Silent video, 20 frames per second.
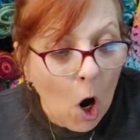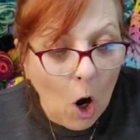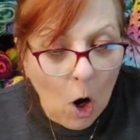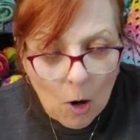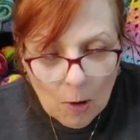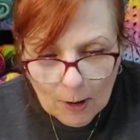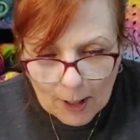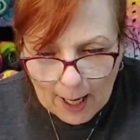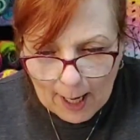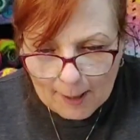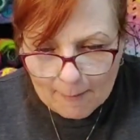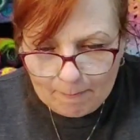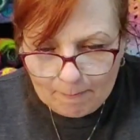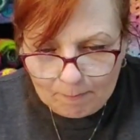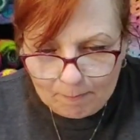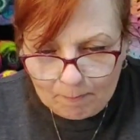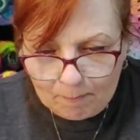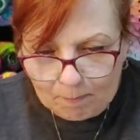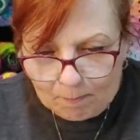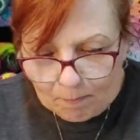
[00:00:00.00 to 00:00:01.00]
Okay,
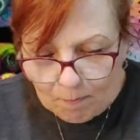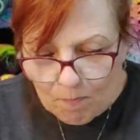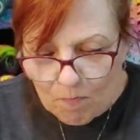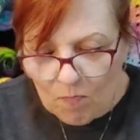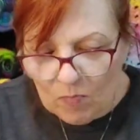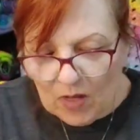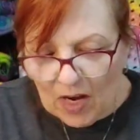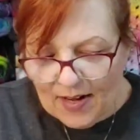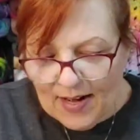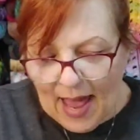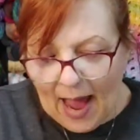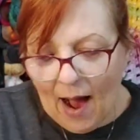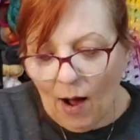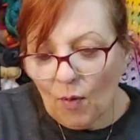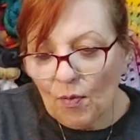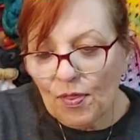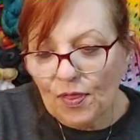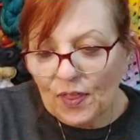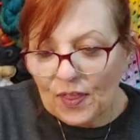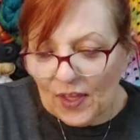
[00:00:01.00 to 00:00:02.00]

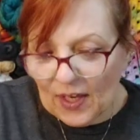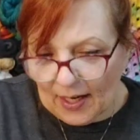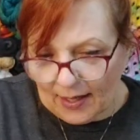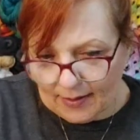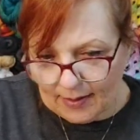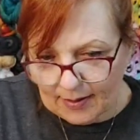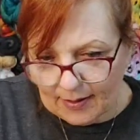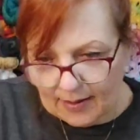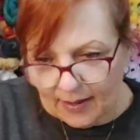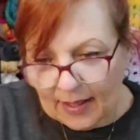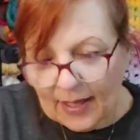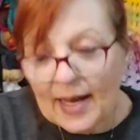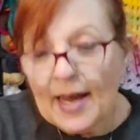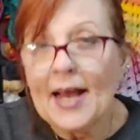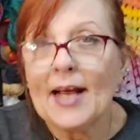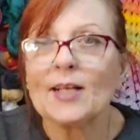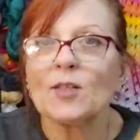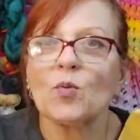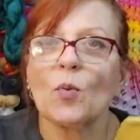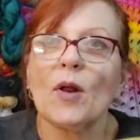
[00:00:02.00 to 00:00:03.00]
now this
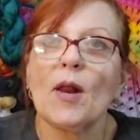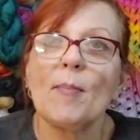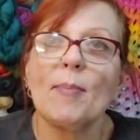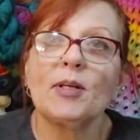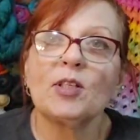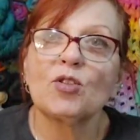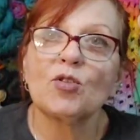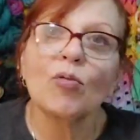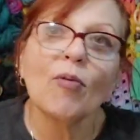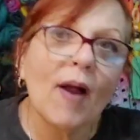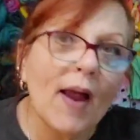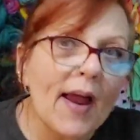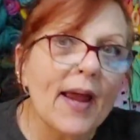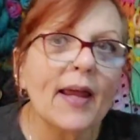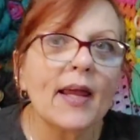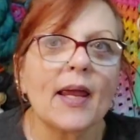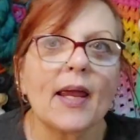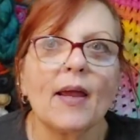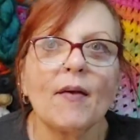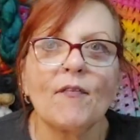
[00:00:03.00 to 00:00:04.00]
is what I've been
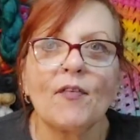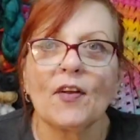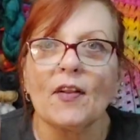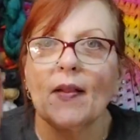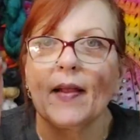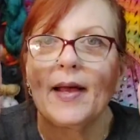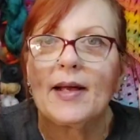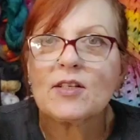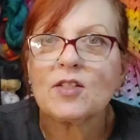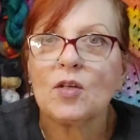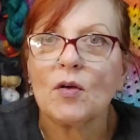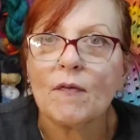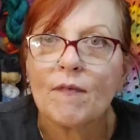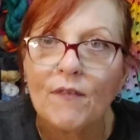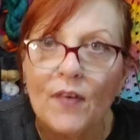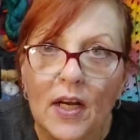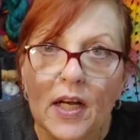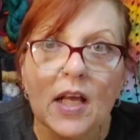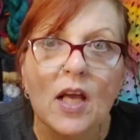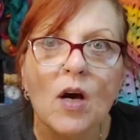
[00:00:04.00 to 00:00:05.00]
trying for the last two
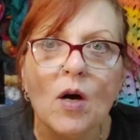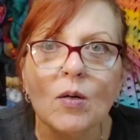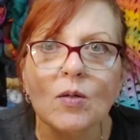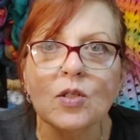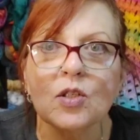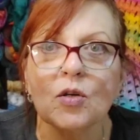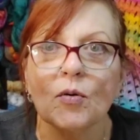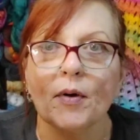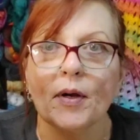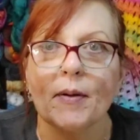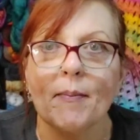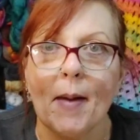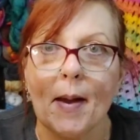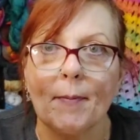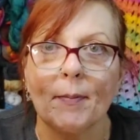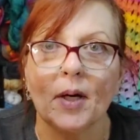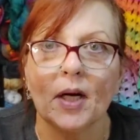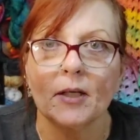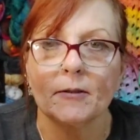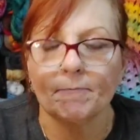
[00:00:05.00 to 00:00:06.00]
videos to
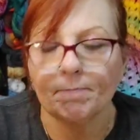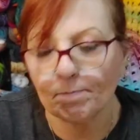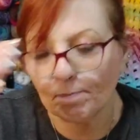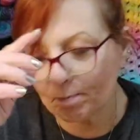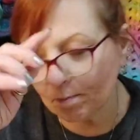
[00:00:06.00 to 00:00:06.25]
remember.